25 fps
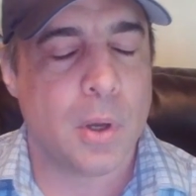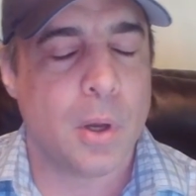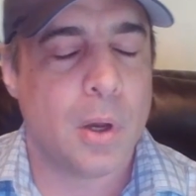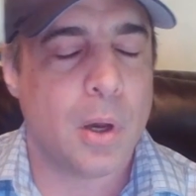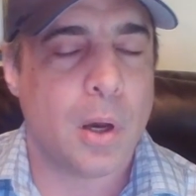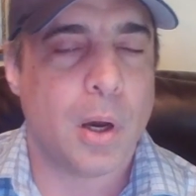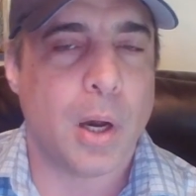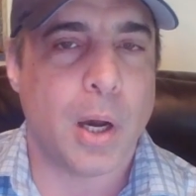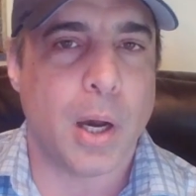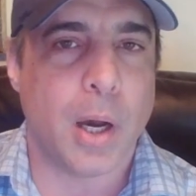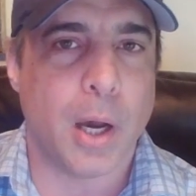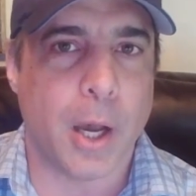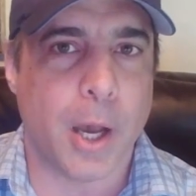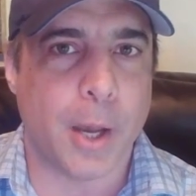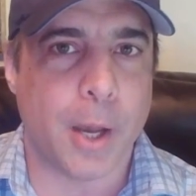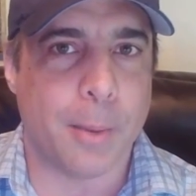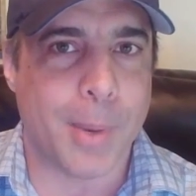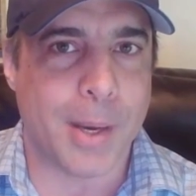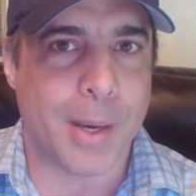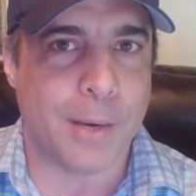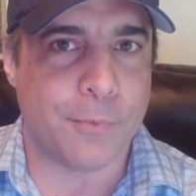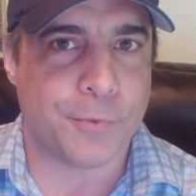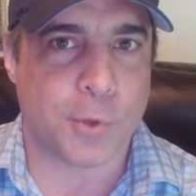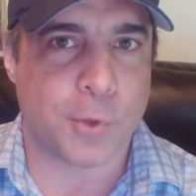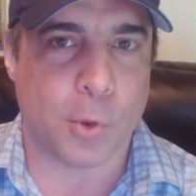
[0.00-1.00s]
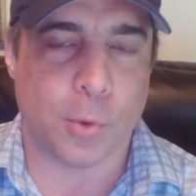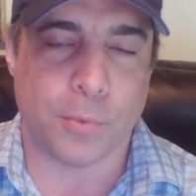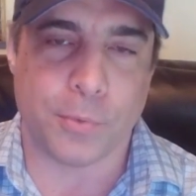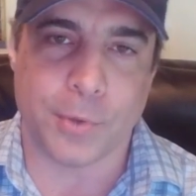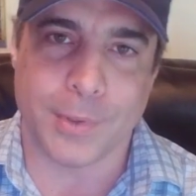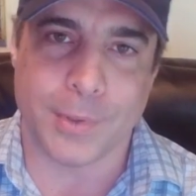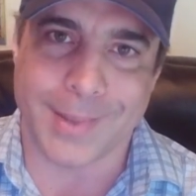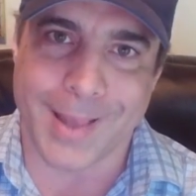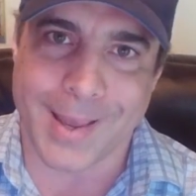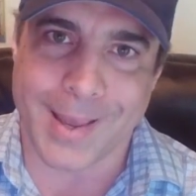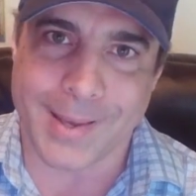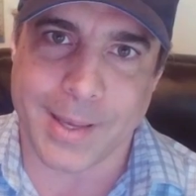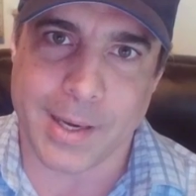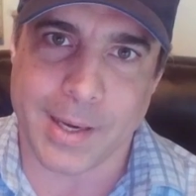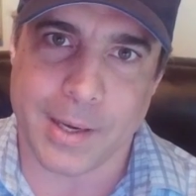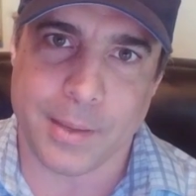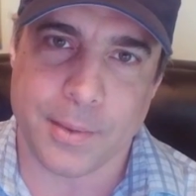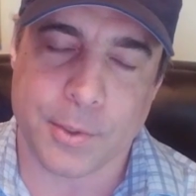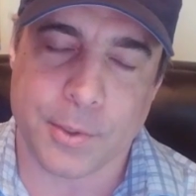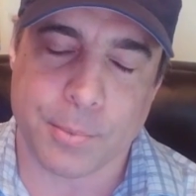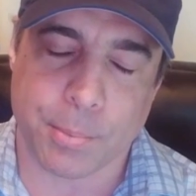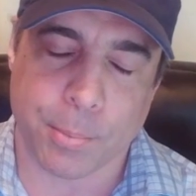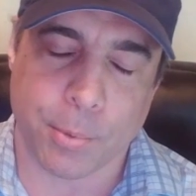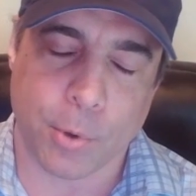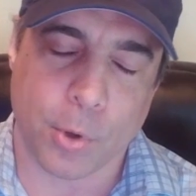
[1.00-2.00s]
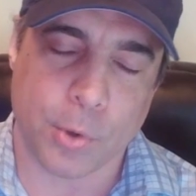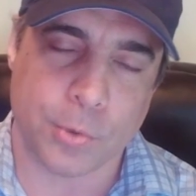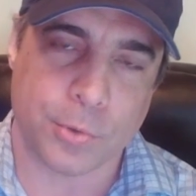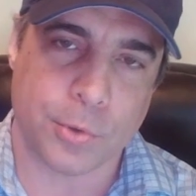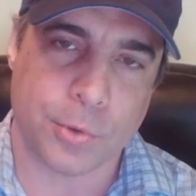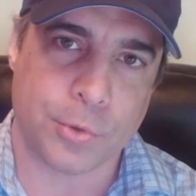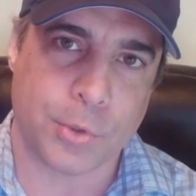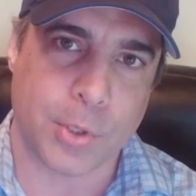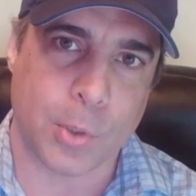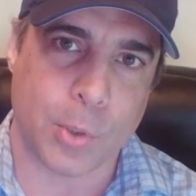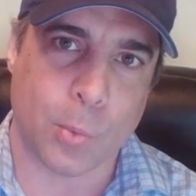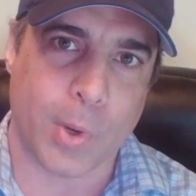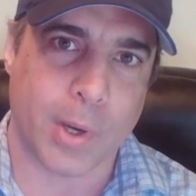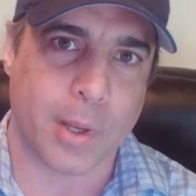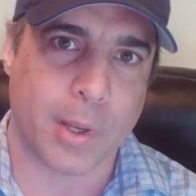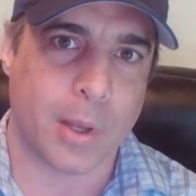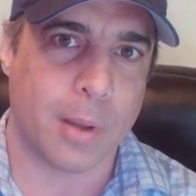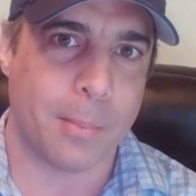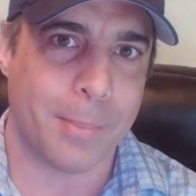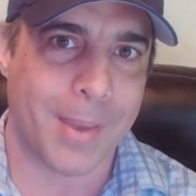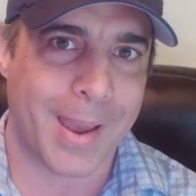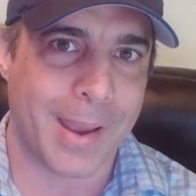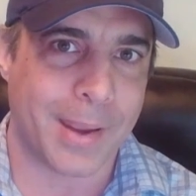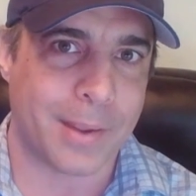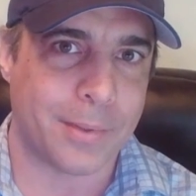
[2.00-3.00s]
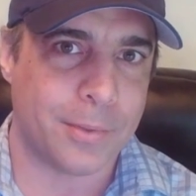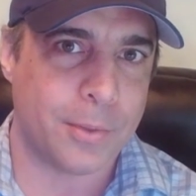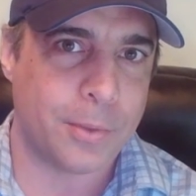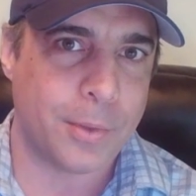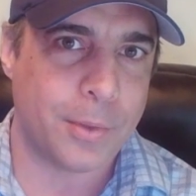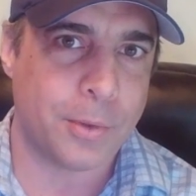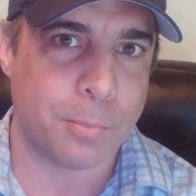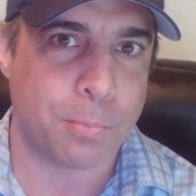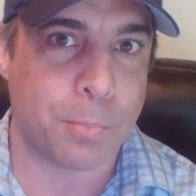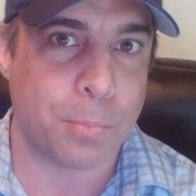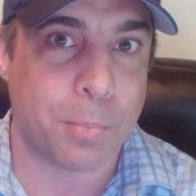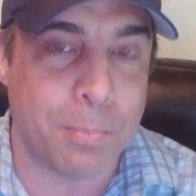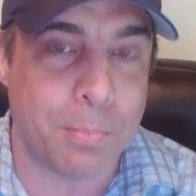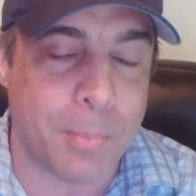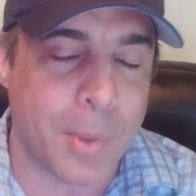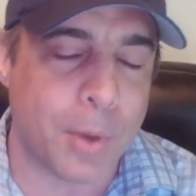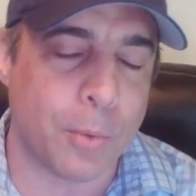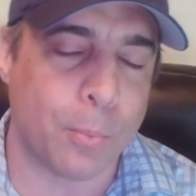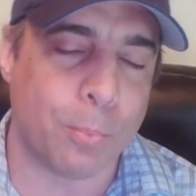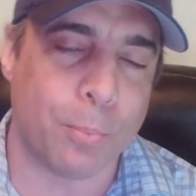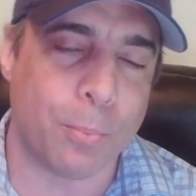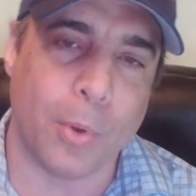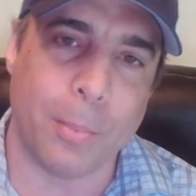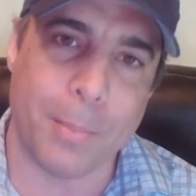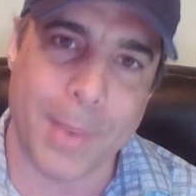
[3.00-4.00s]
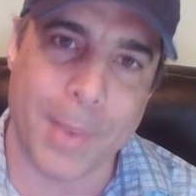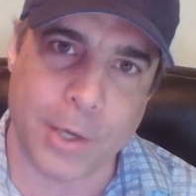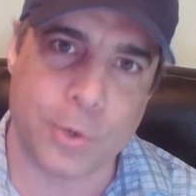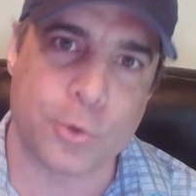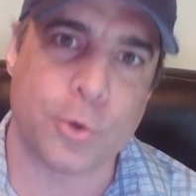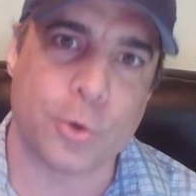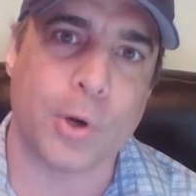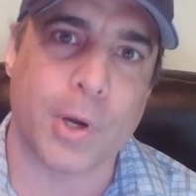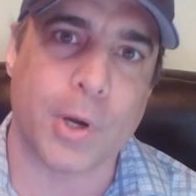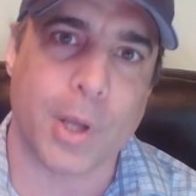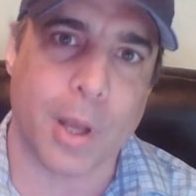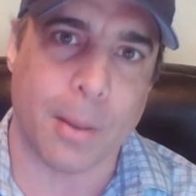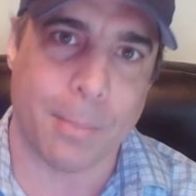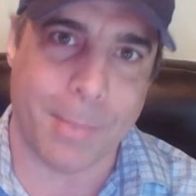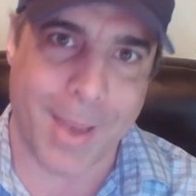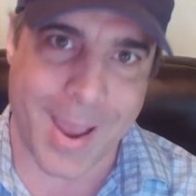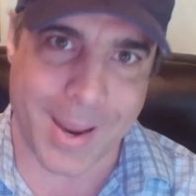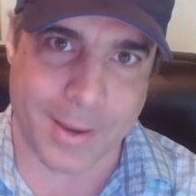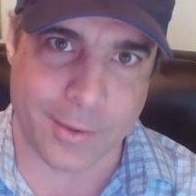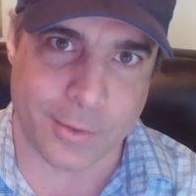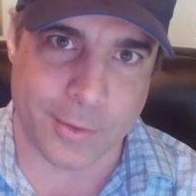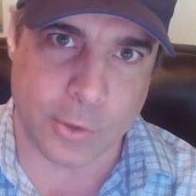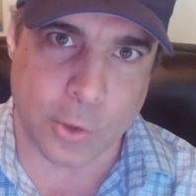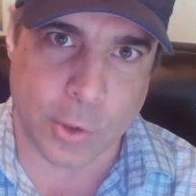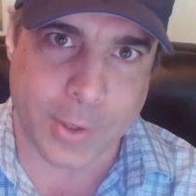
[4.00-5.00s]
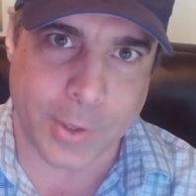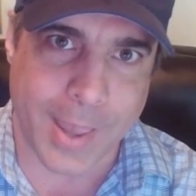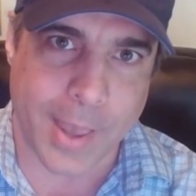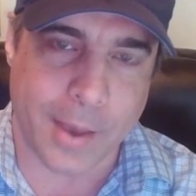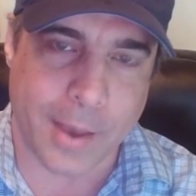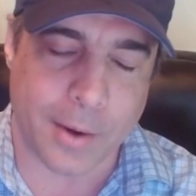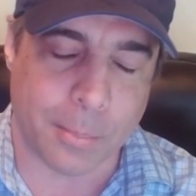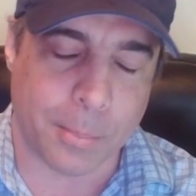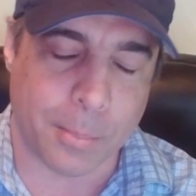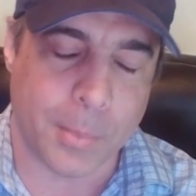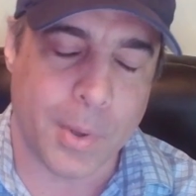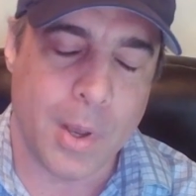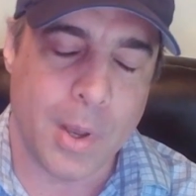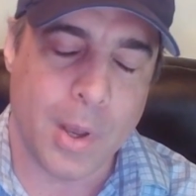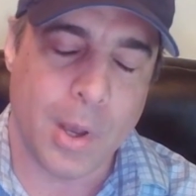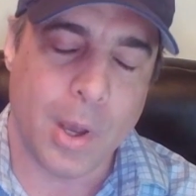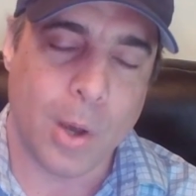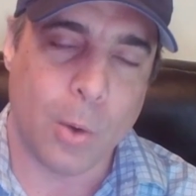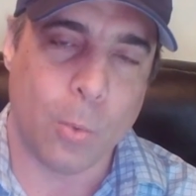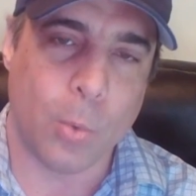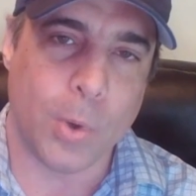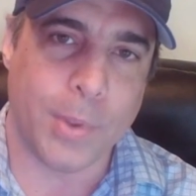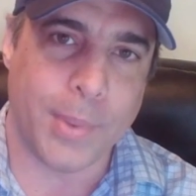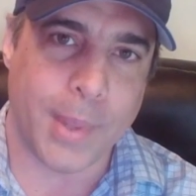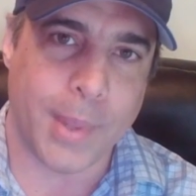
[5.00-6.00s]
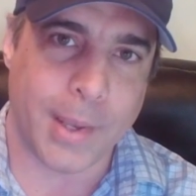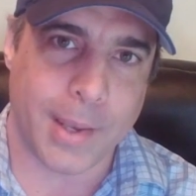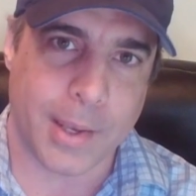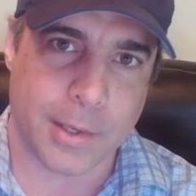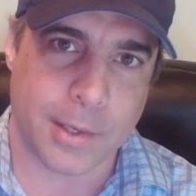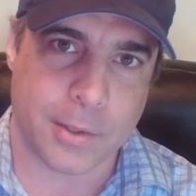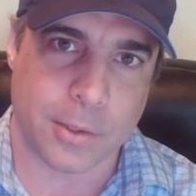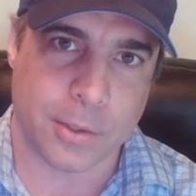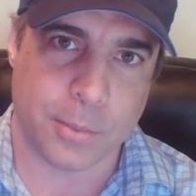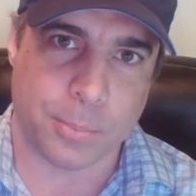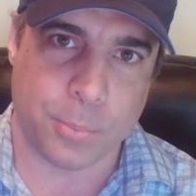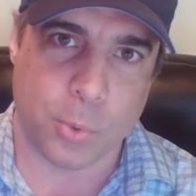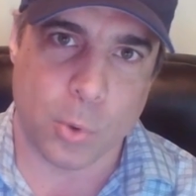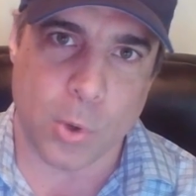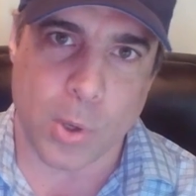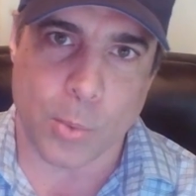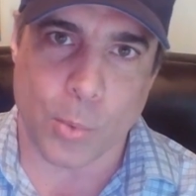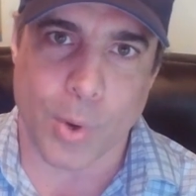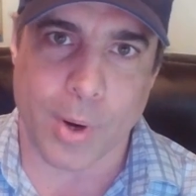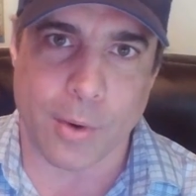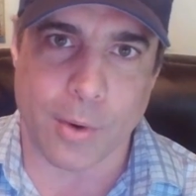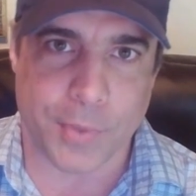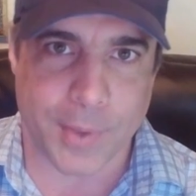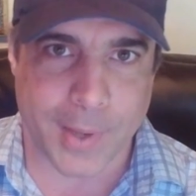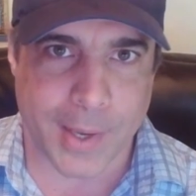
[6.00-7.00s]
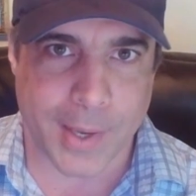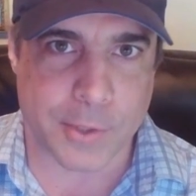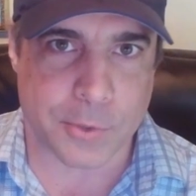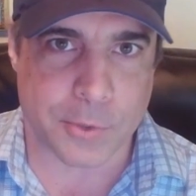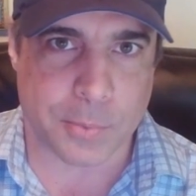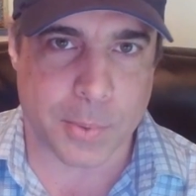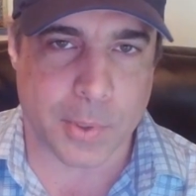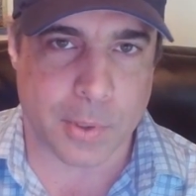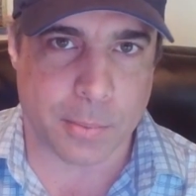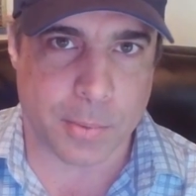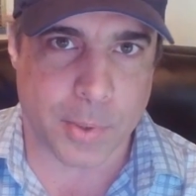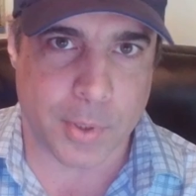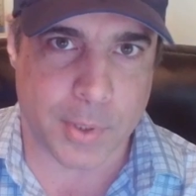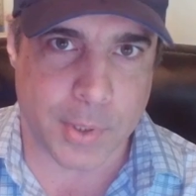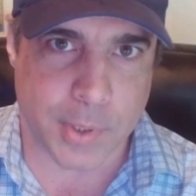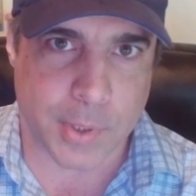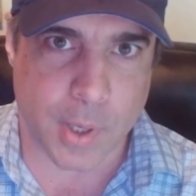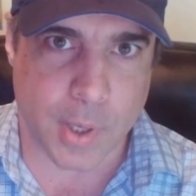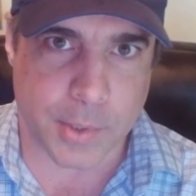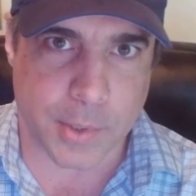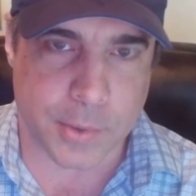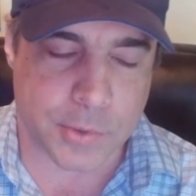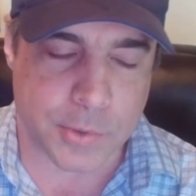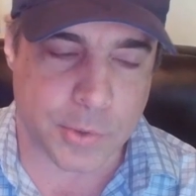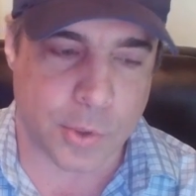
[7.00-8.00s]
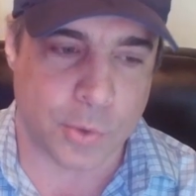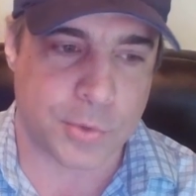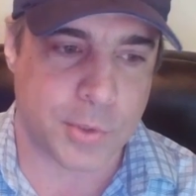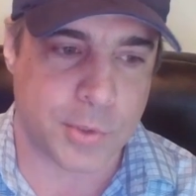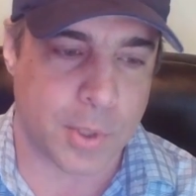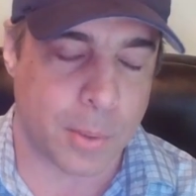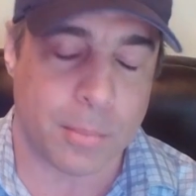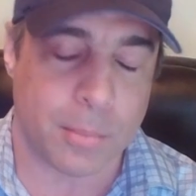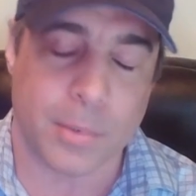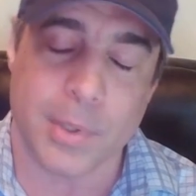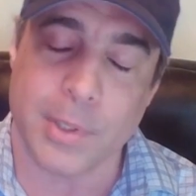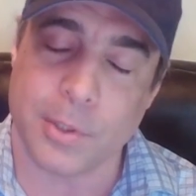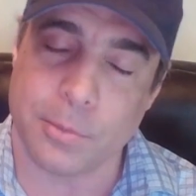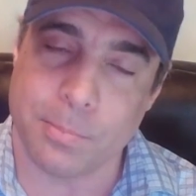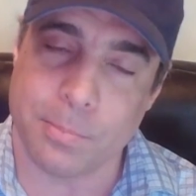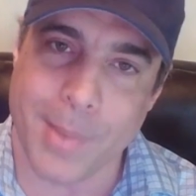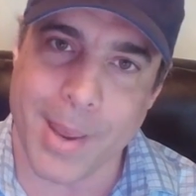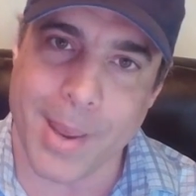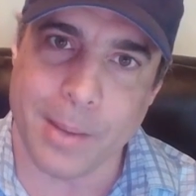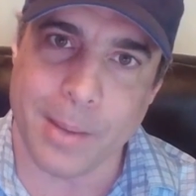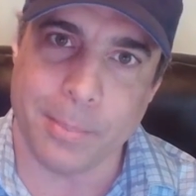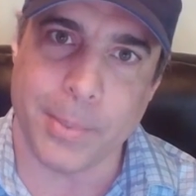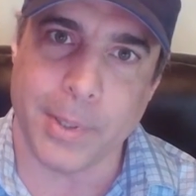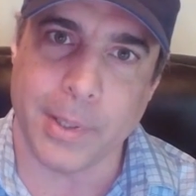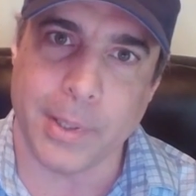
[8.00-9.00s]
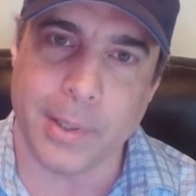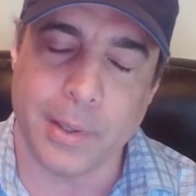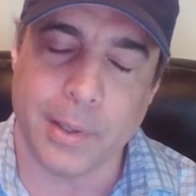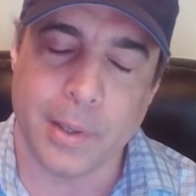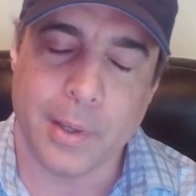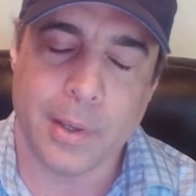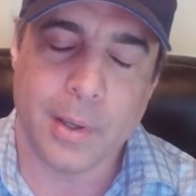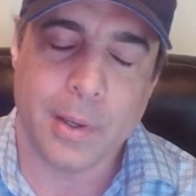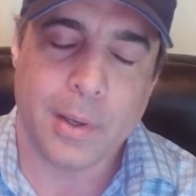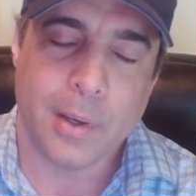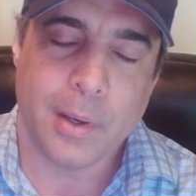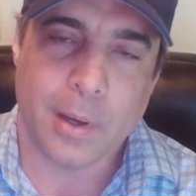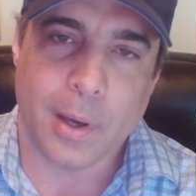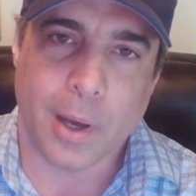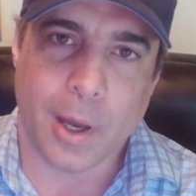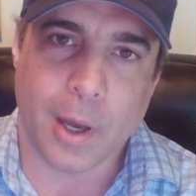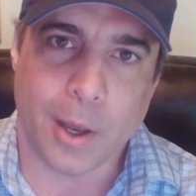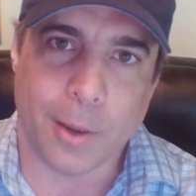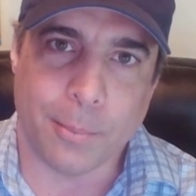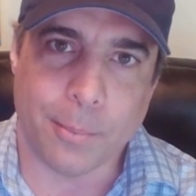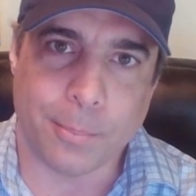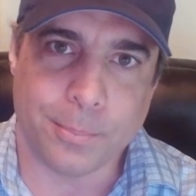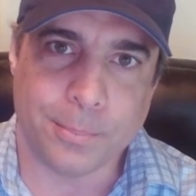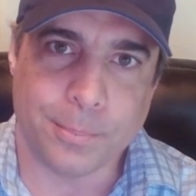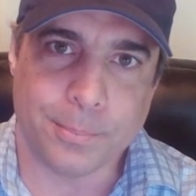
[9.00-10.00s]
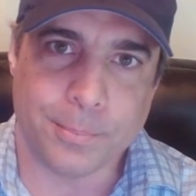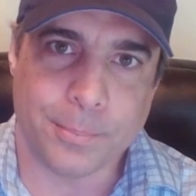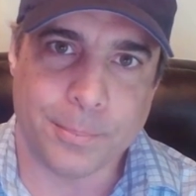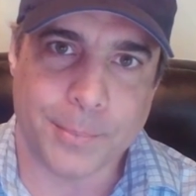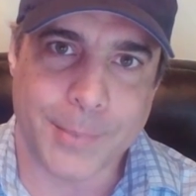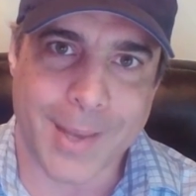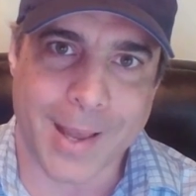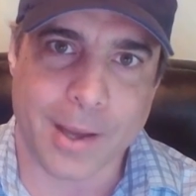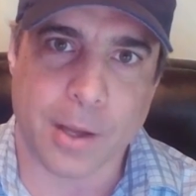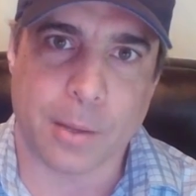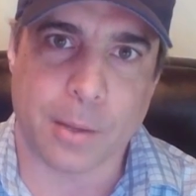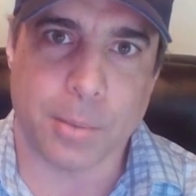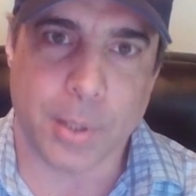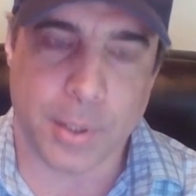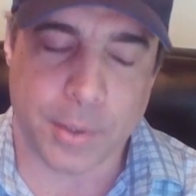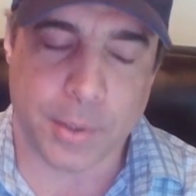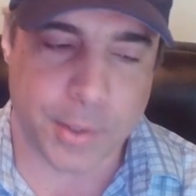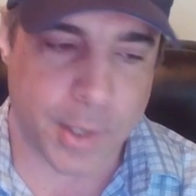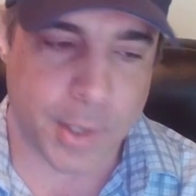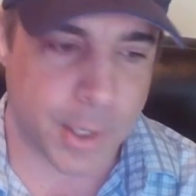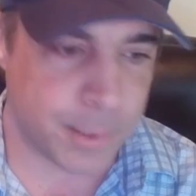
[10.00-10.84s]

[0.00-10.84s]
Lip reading: And so if you like any of these proposals, you want to come back and we'll make sure to come back and look at them when they get to the point where everything has to be completely done. So some of these may be not completely done.